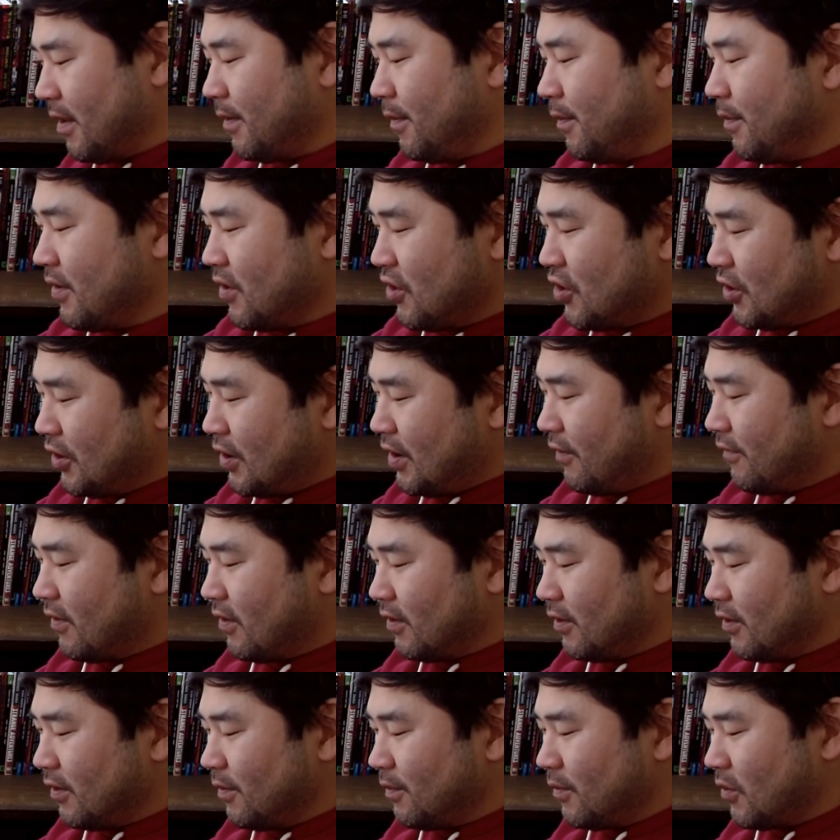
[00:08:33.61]
Let me push it over
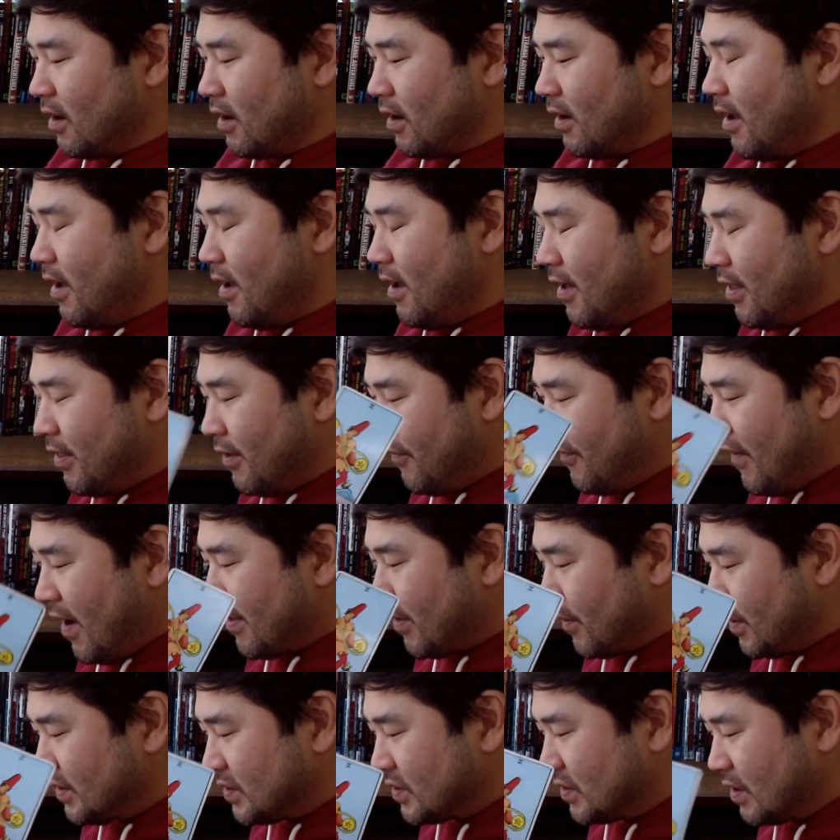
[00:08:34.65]
a little more. The fact
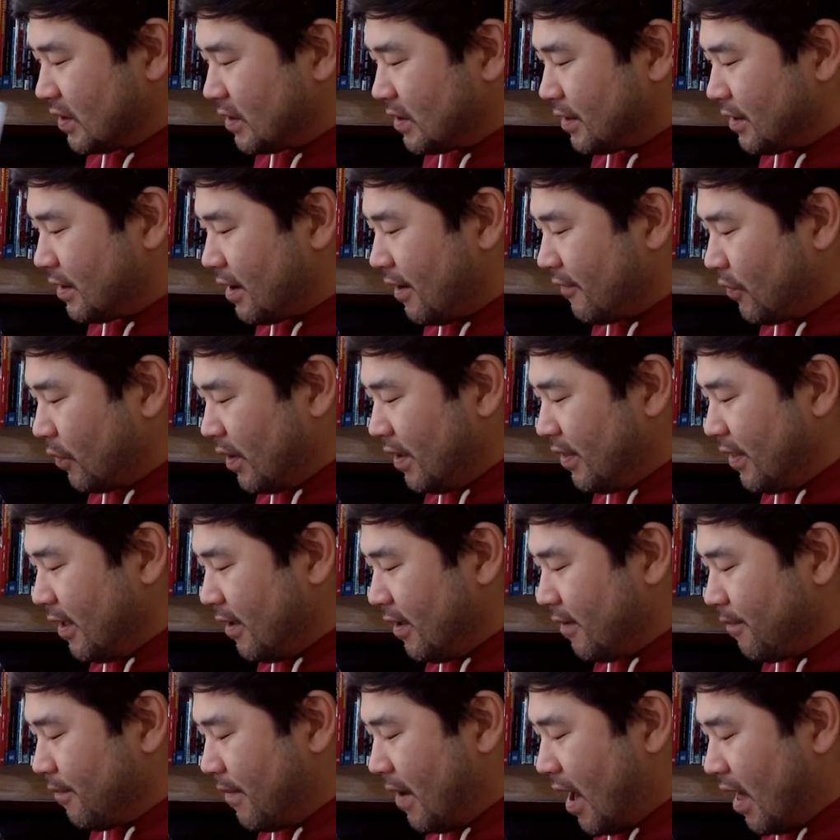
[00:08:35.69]
that we started off with
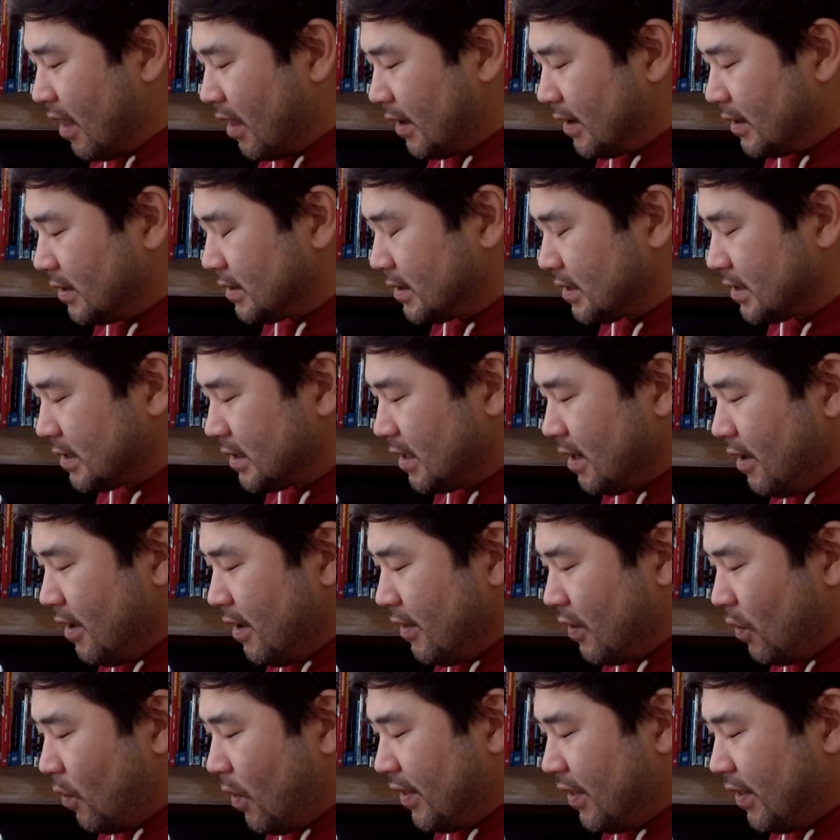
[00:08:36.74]
imbalance,
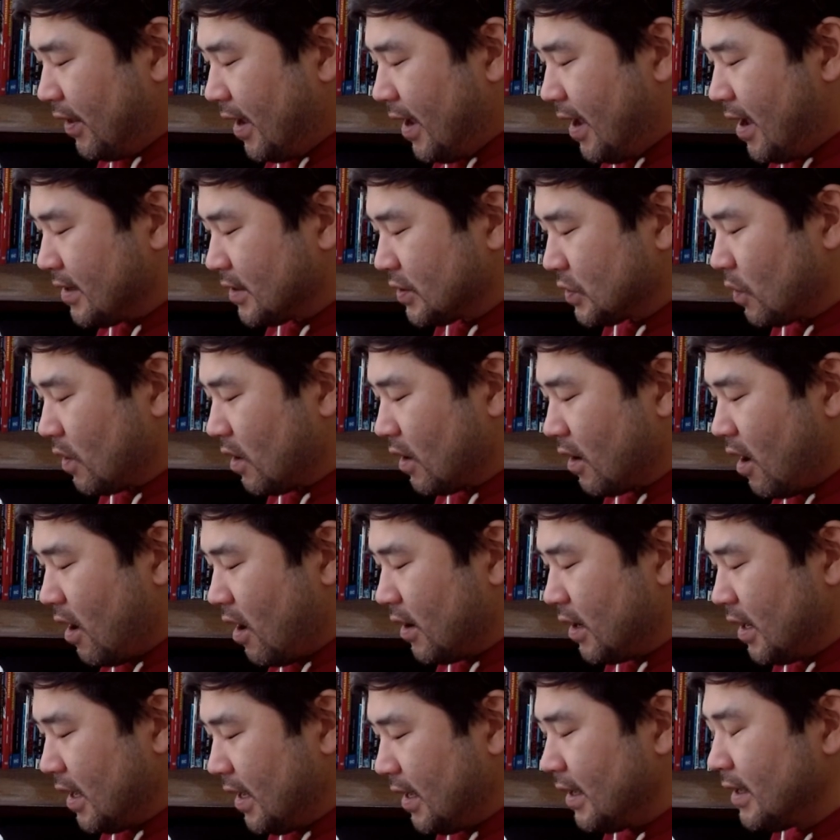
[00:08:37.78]
the one thing he has to work
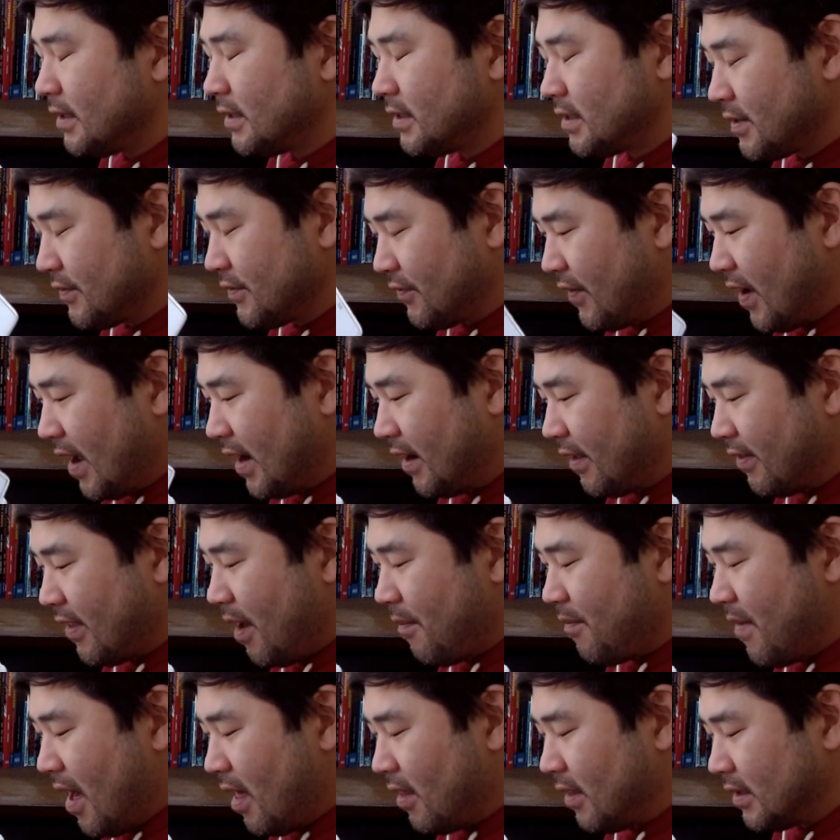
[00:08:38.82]
on is finding
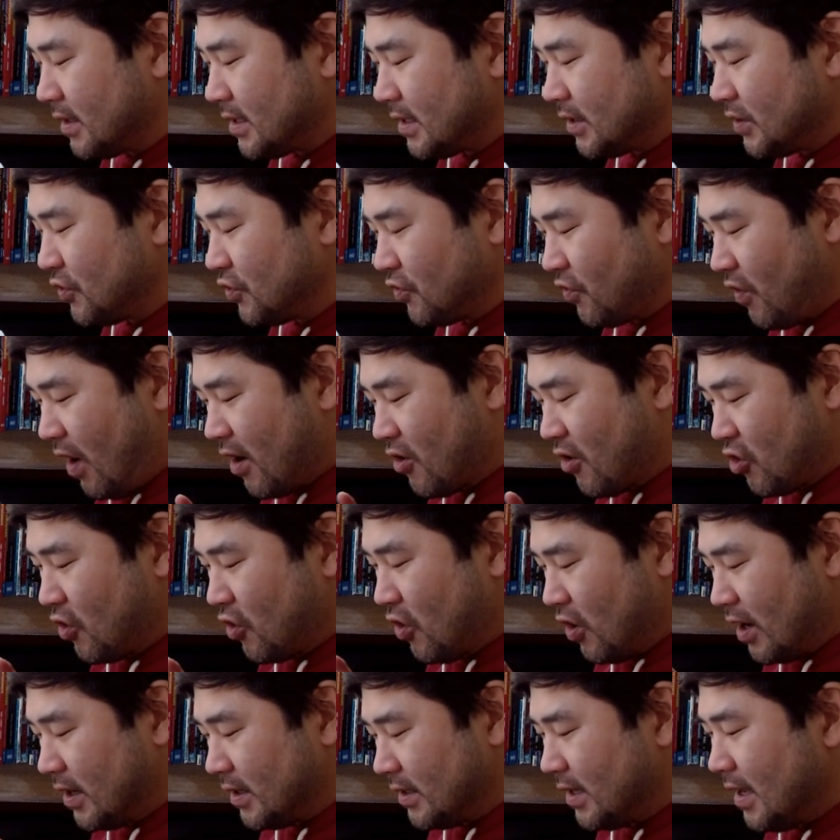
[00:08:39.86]
that balance and
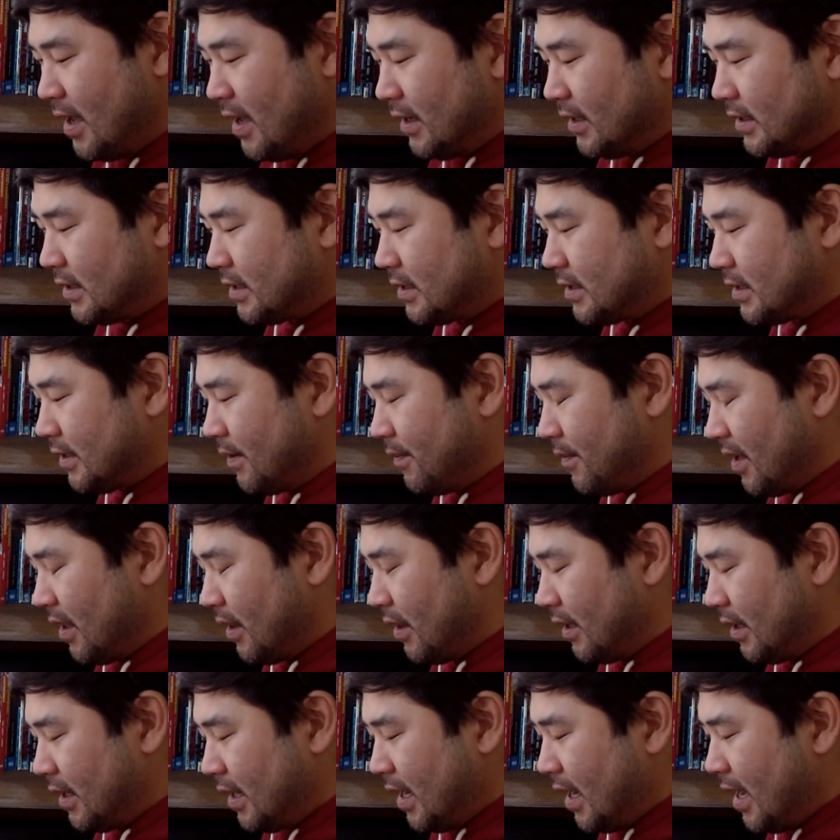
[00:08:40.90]
structure and
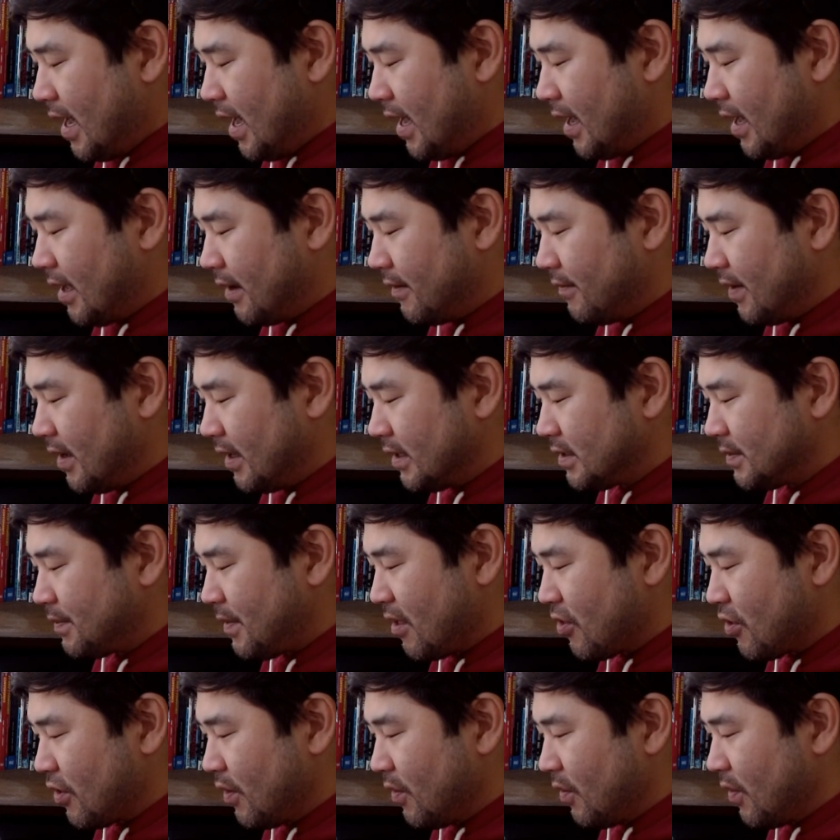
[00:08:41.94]
stability, and
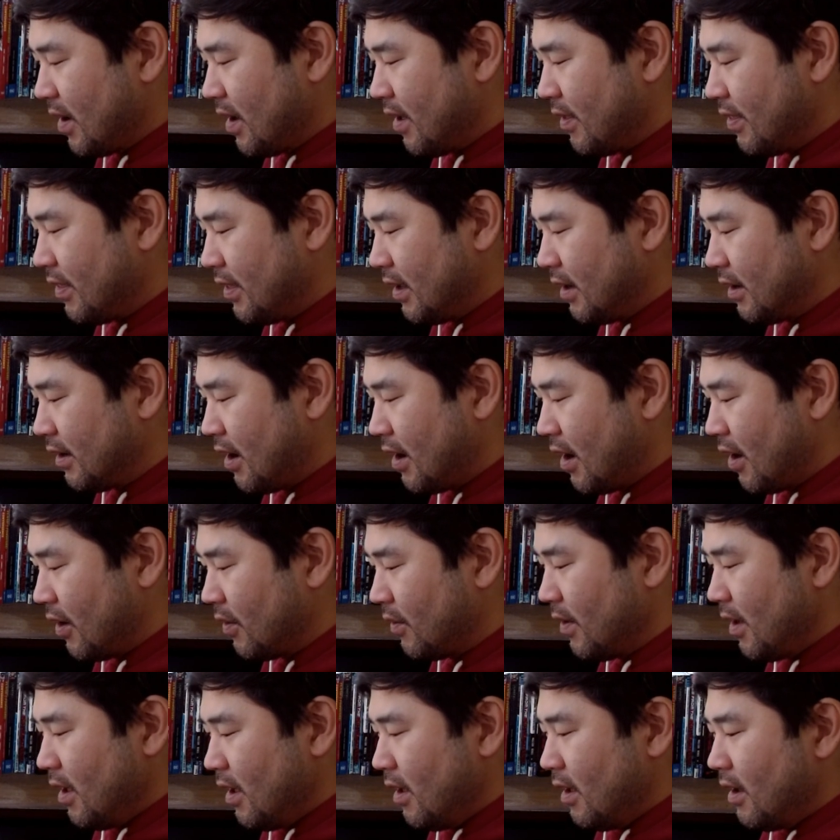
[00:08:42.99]
especially with, you
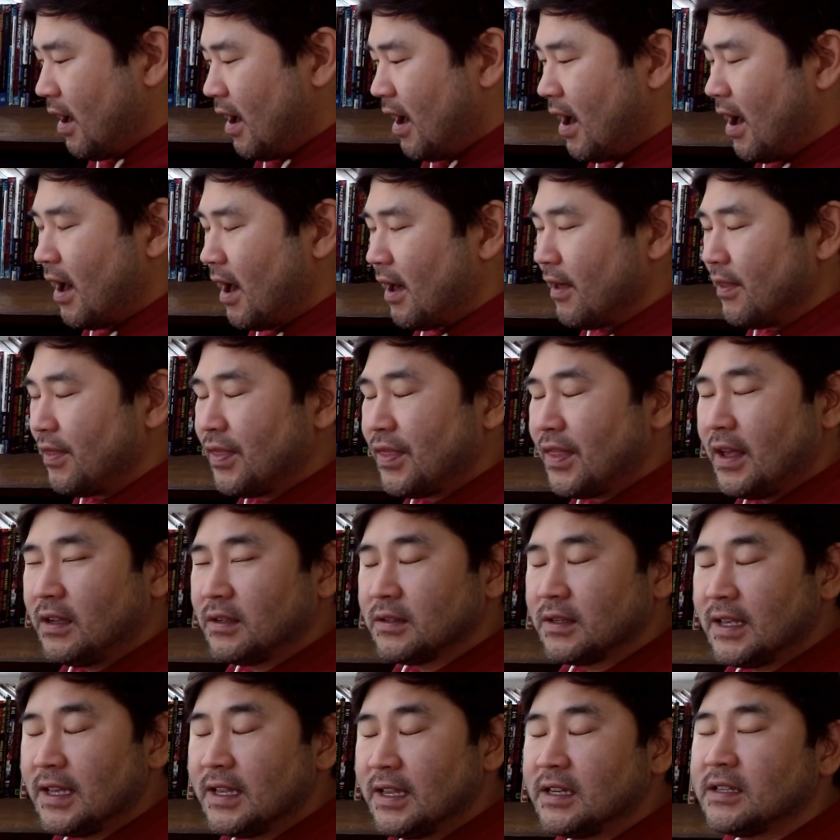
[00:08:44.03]
know,
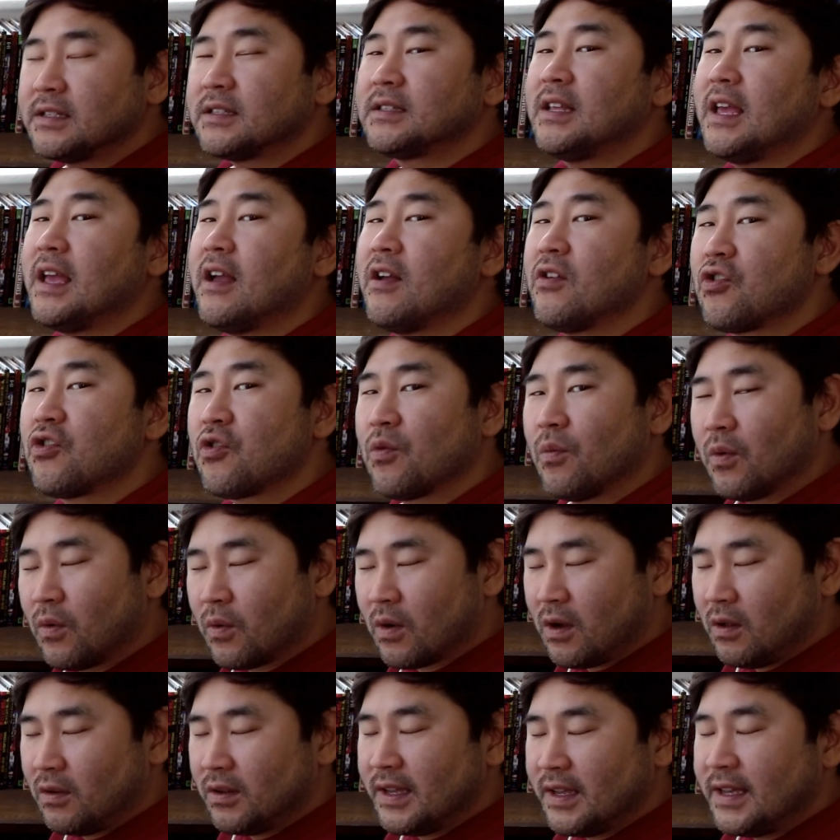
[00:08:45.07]
things in his tangible
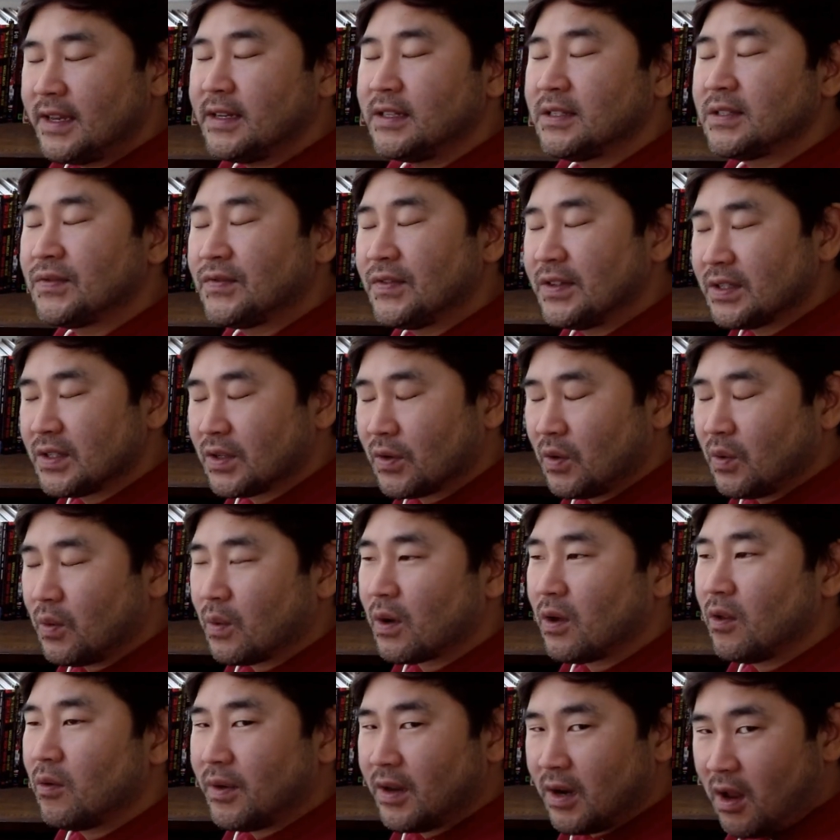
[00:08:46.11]
world, in his physical
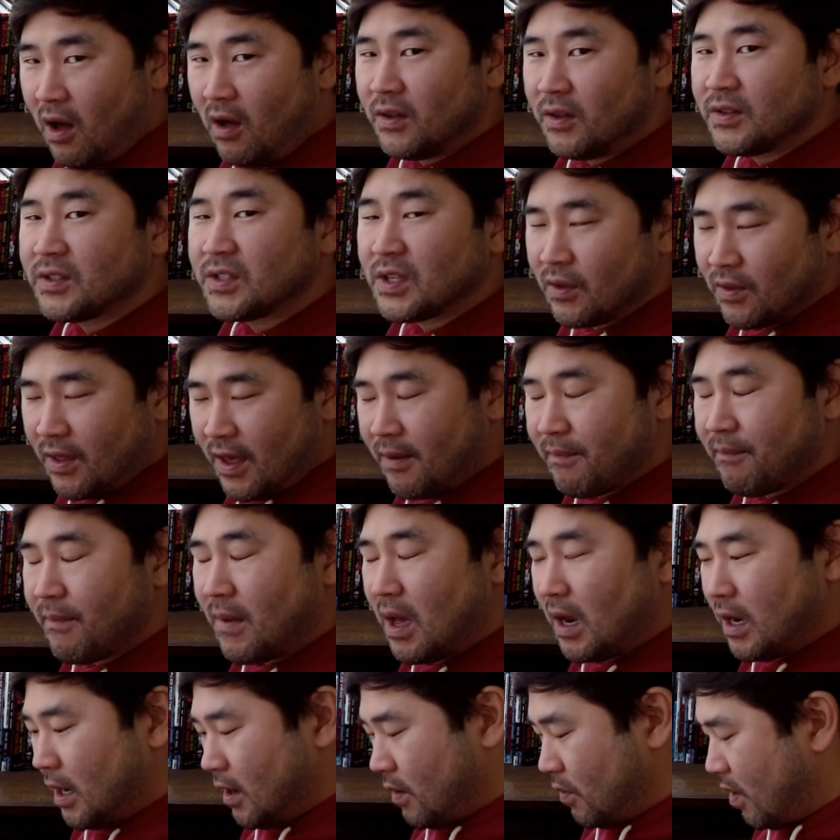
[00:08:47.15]
world, but also like
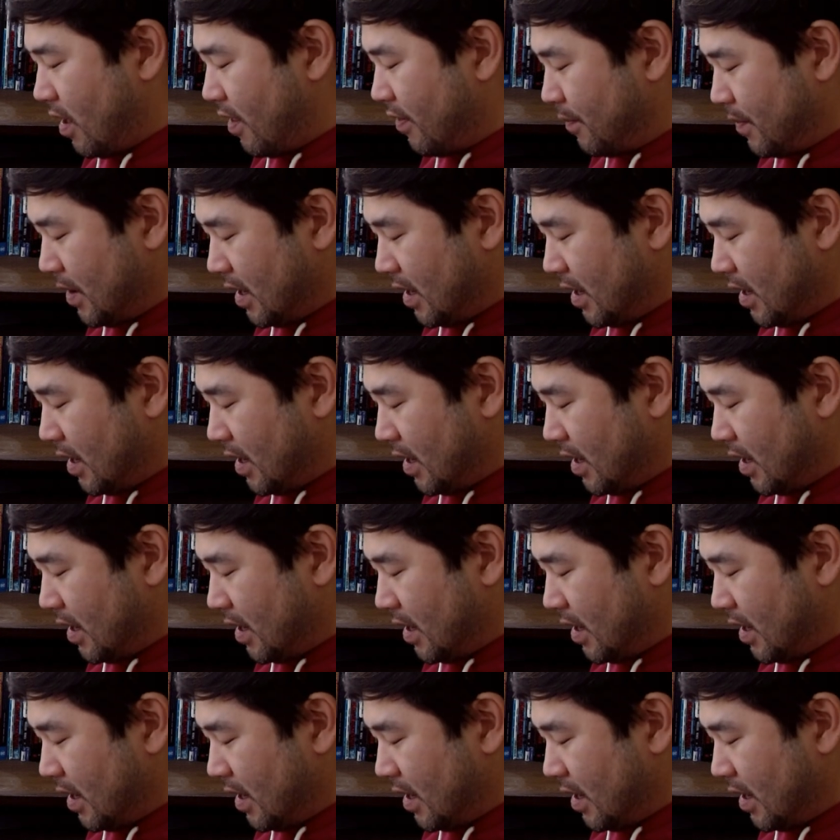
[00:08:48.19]
money and wealth.